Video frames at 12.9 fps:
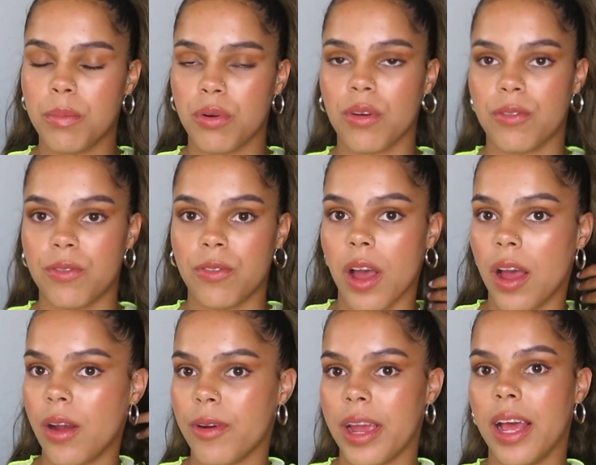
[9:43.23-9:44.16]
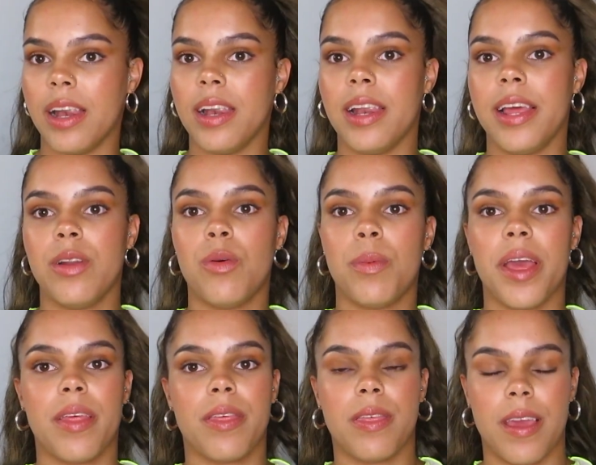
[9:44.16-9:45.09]
prefer it a little
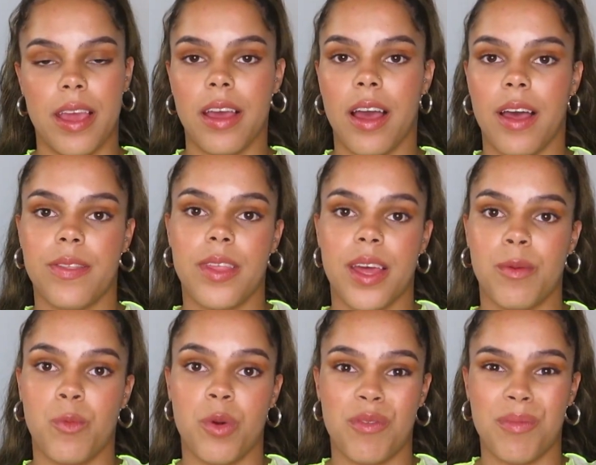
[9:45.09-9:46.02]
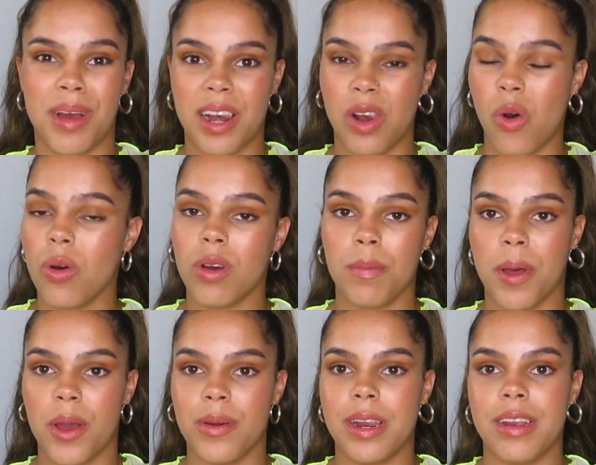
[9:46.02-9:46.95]
bit thicker than with my longer
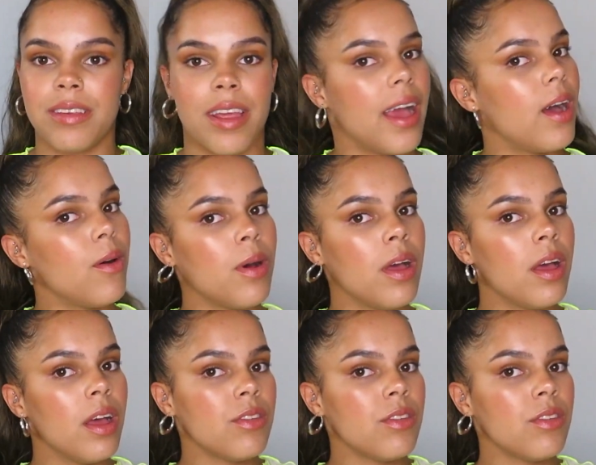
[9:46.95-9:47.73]
ponytail,